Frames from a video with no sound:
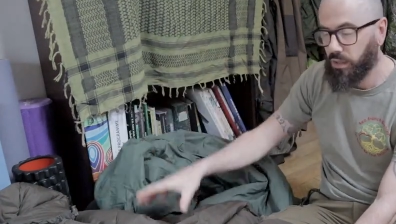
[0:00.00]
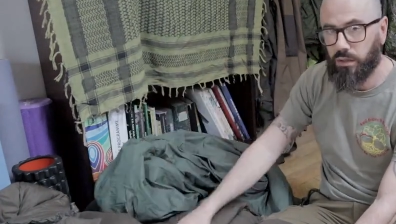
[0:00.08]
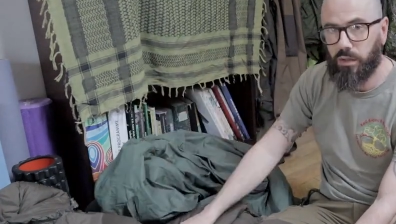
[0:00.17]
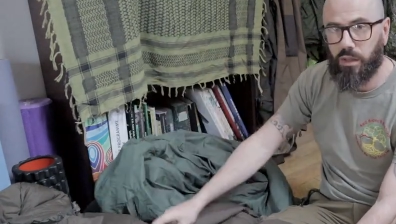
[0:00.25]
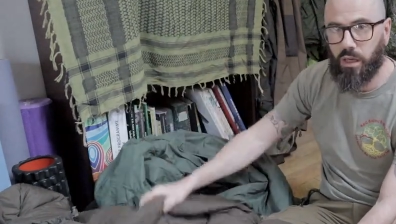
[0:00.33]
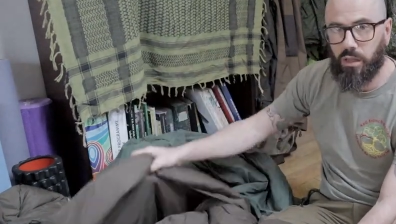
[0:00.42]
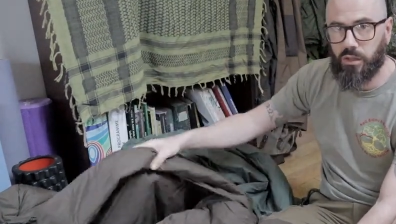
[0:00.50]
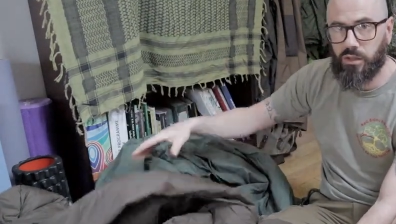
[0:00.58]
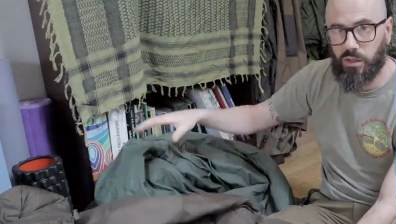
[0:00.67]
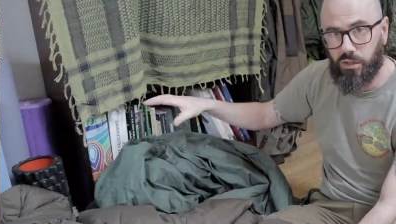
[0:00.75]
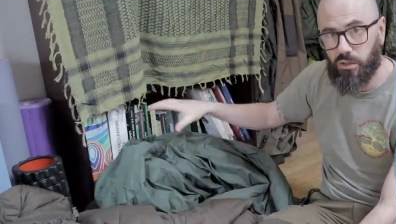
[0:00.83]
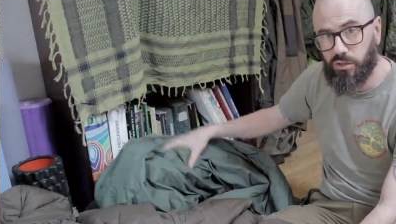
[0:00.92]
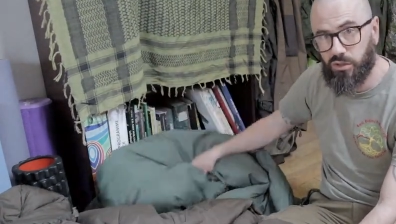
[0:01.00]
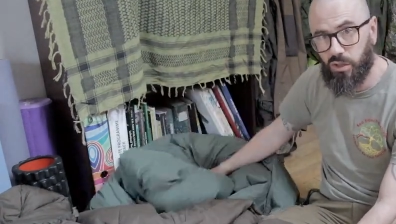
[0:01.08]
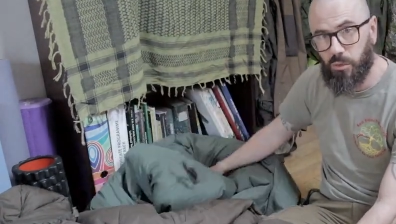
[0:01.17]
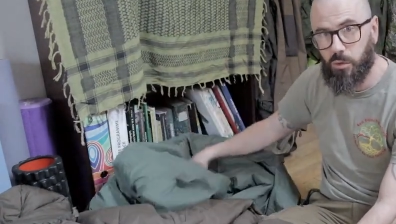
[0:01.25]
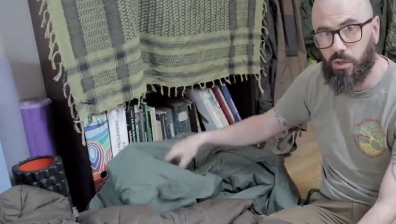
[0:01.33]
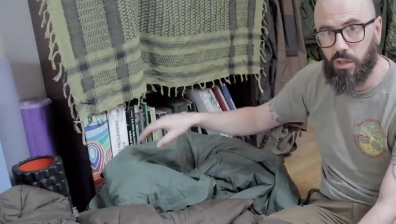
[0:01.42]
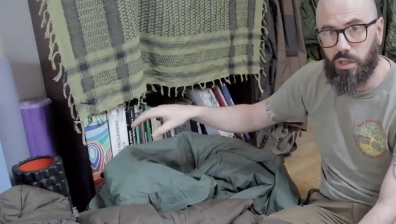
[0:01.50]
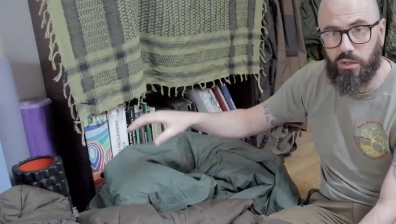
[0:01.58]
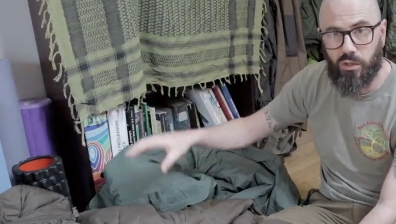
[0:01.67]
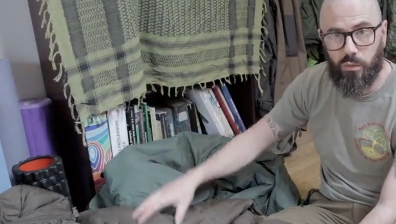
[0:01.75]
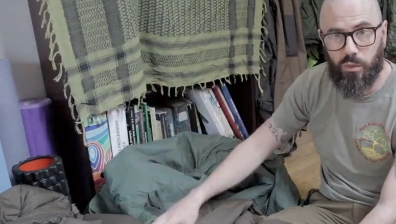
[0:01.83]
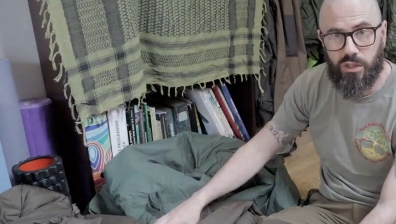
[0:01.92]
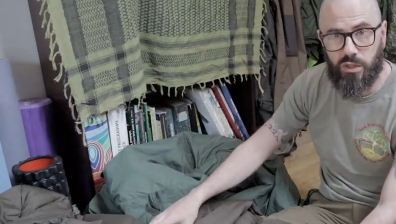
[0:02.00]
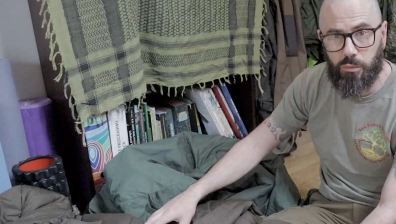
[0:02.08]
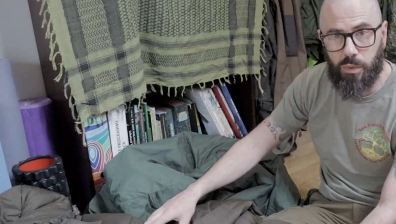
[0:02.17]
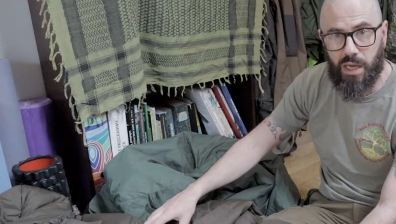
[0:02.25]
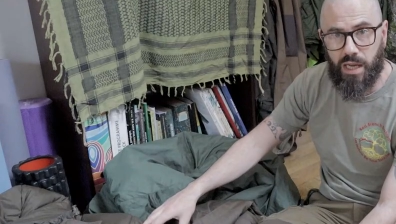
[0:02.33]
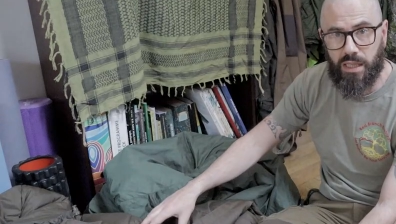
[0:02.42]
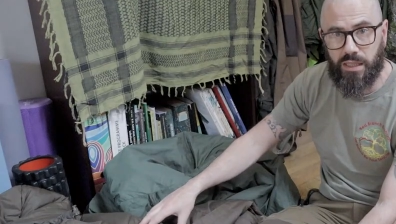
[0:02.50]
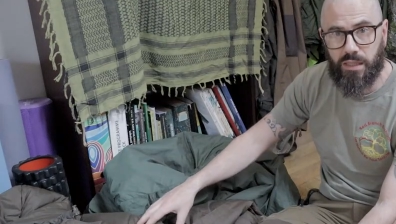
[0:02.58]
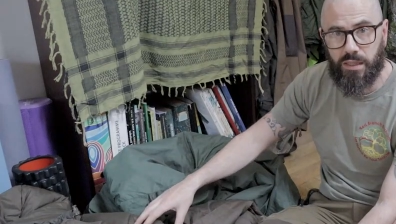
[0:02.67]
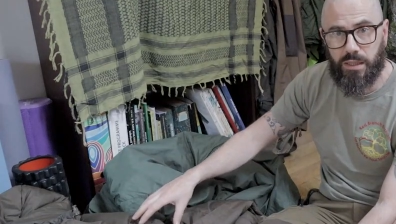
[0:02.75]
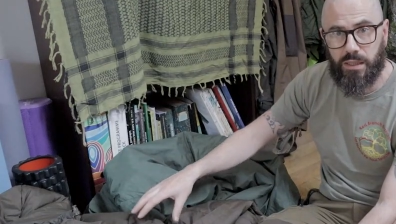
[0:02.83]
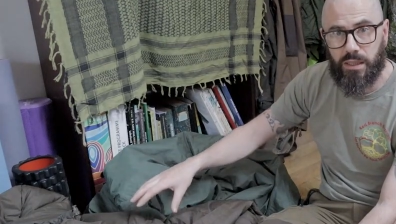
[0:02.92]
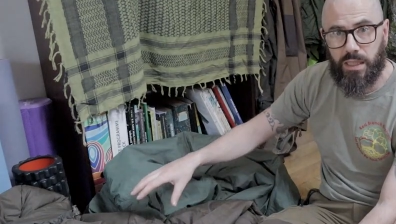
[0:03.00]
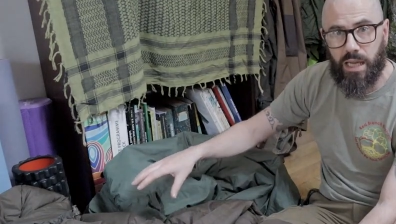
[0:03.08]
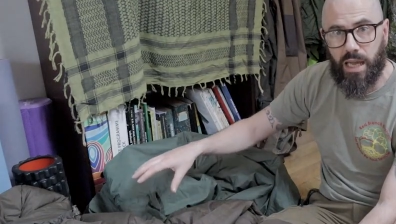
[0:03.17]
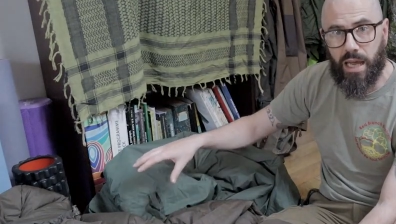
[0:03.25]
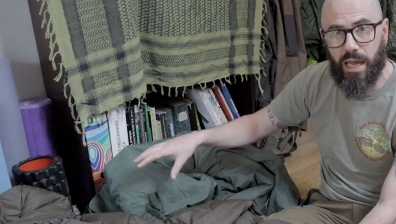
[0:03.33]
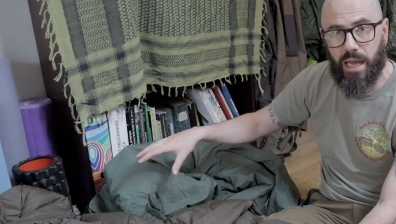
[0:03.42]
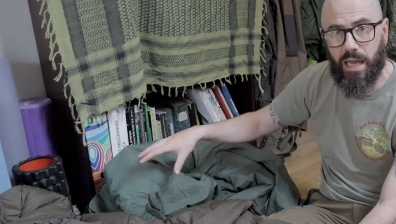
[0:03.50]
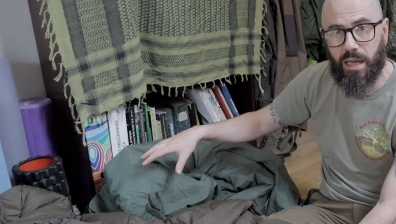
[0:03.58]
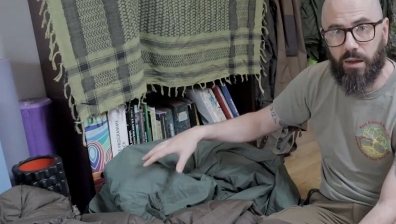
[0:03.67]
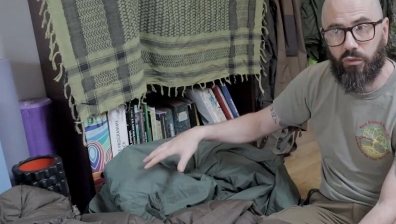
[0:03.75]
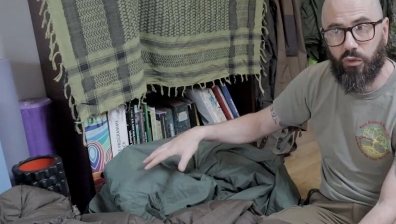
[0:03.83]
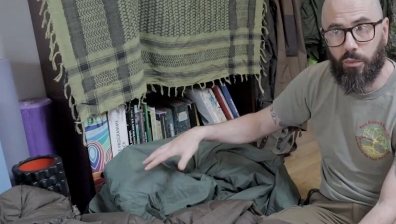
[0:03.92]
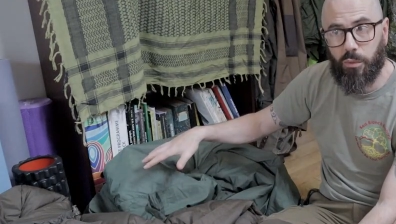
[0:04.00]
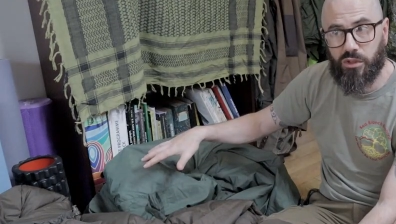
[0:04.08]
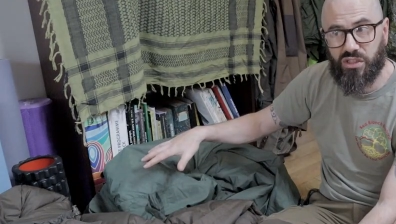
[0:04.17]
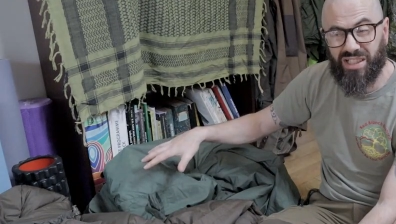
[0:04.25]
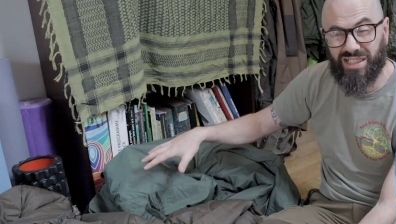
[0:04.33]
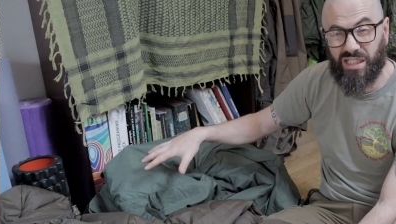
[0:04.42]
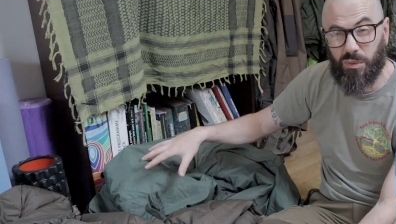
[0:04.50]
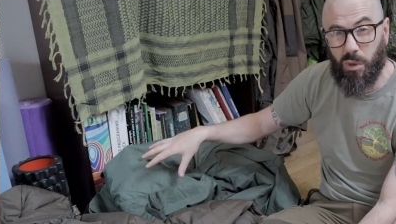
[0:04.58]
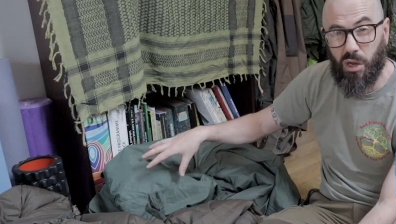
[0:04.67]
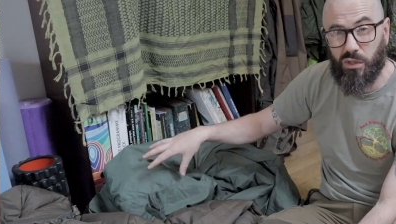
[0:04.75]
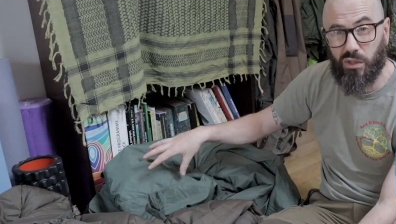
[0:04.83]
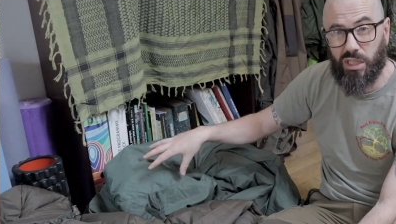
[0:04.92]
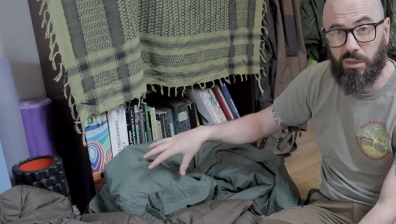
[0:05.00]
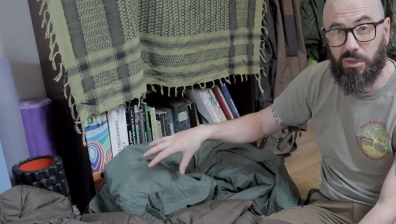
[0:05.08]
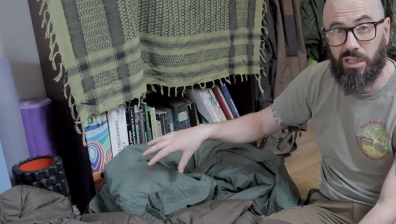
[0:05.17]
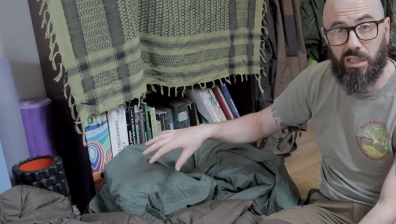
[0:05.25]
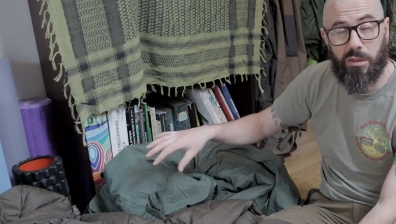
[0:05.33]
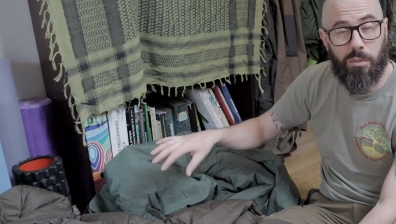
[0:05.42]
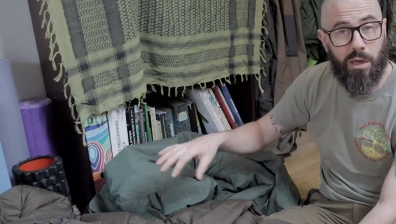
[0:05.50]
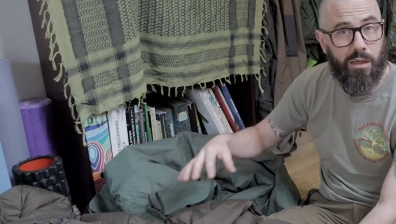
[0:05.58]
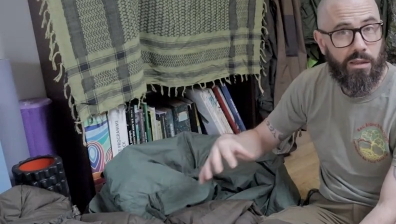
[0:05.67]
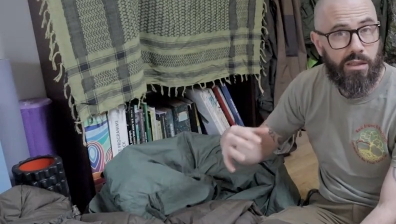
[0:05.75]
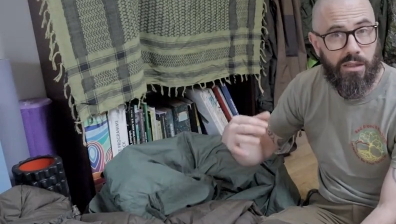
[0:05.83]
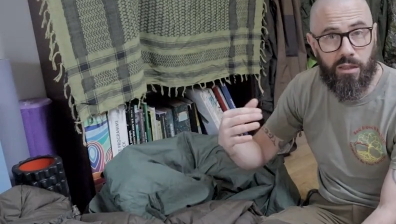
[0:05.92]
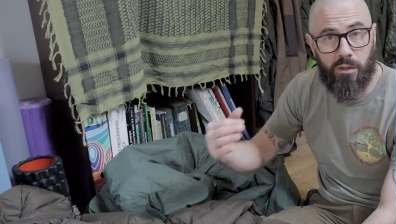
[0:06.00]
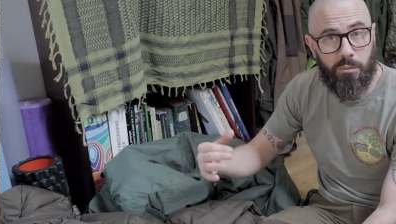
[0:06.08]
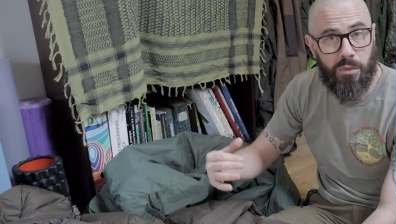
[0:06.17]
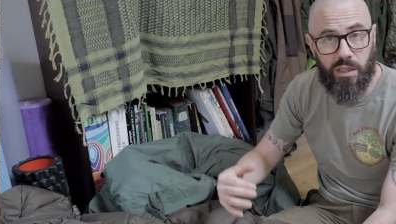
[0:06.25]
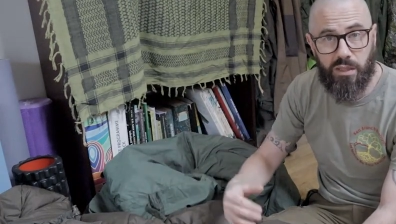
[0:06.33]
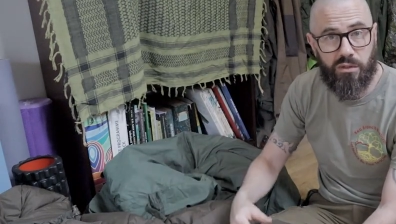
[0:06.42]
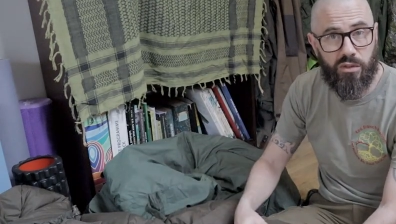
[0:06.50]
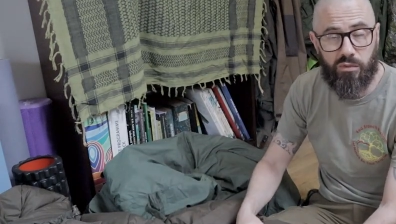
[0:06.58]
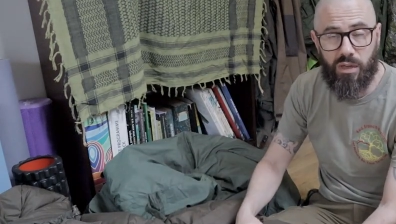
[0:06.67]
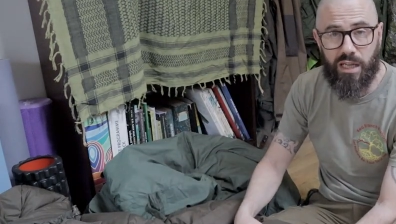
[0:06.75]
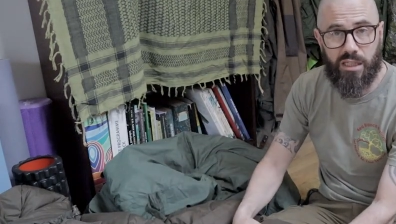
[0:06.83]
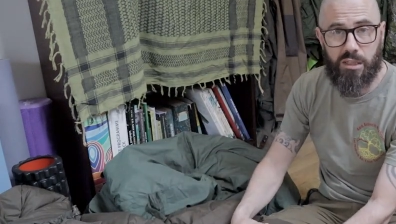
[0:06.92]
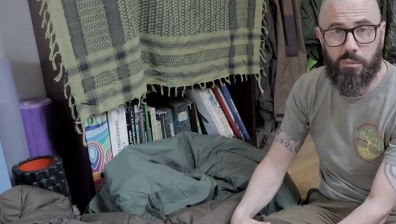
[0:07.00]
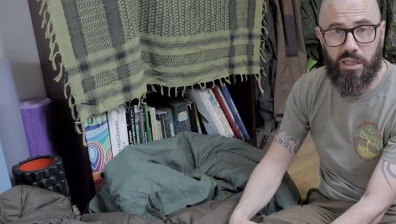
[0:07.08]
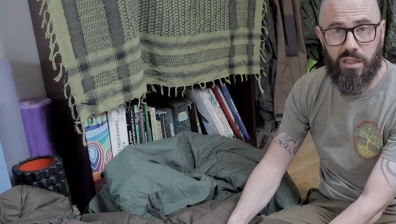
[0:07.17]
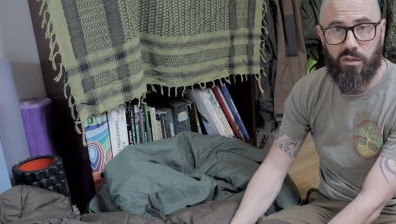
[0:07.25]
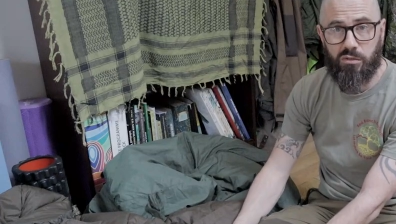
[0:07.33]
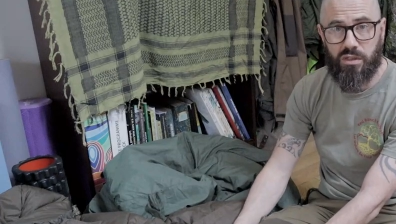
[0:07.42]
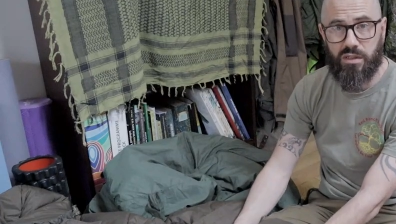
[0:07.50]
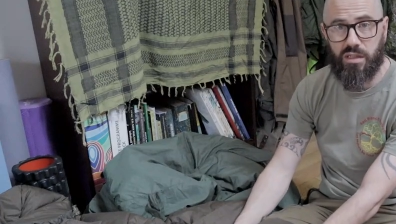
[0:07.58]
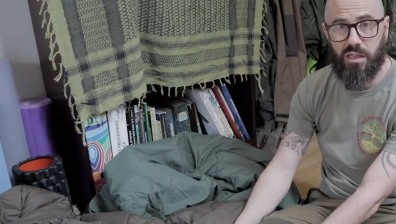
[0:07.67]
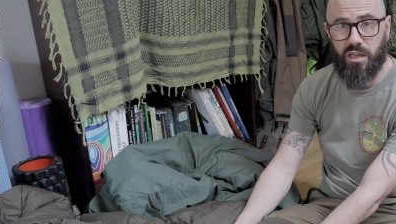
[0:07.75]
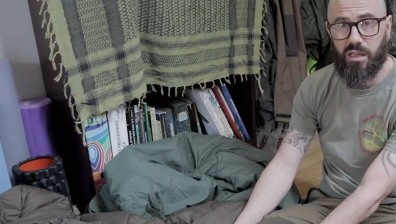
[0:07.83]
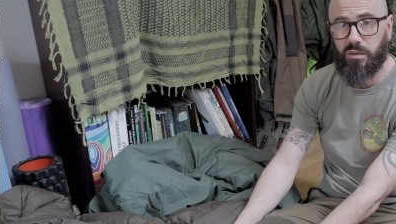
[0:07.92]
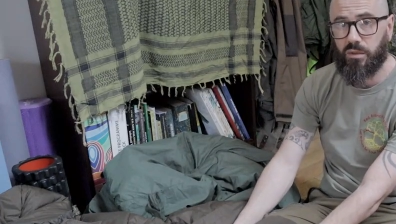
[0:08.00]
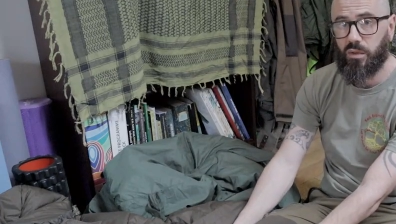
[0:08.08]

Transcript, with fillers: and your outer, sorry, your summer and your winter bag for about £60 on eBay. Apparently they are made directly by Carinthia.